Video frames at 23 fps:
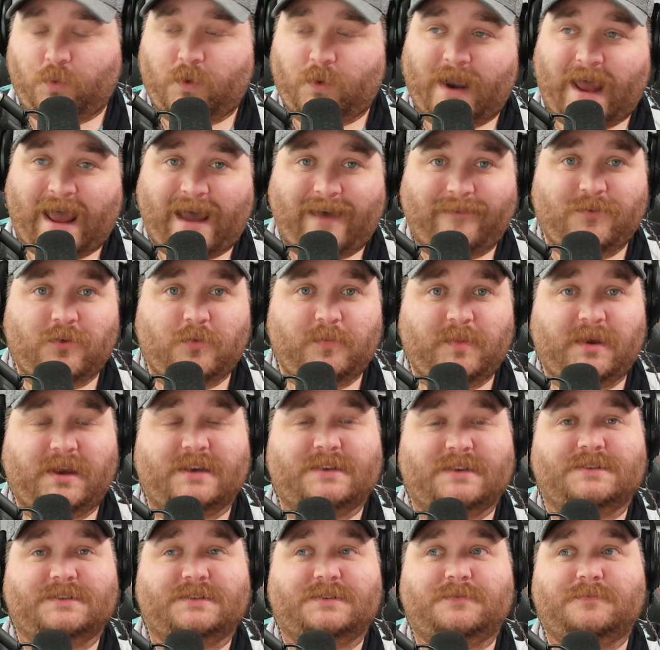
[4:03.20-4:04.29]
have you,
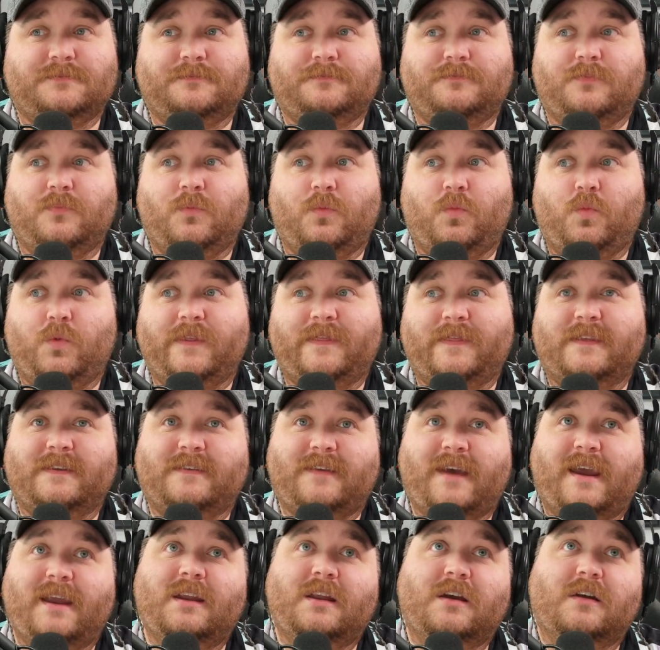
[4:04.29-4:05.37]
because with the
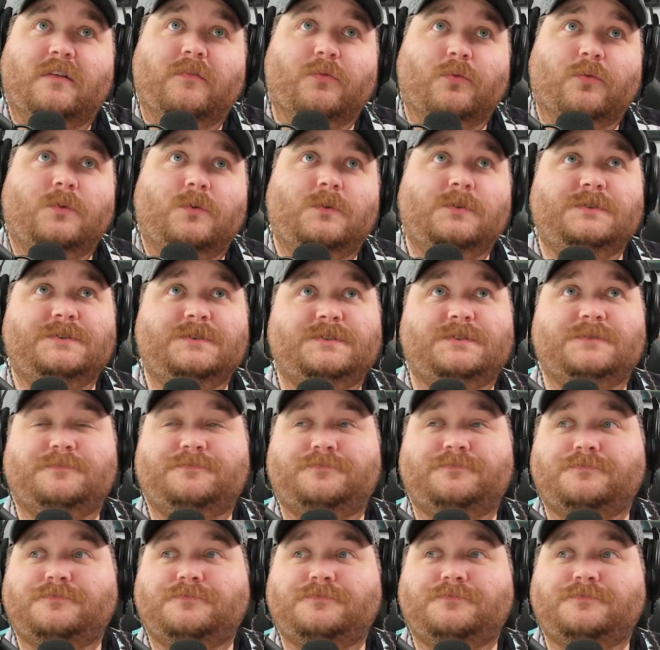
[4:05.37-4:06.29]
tightening of rules,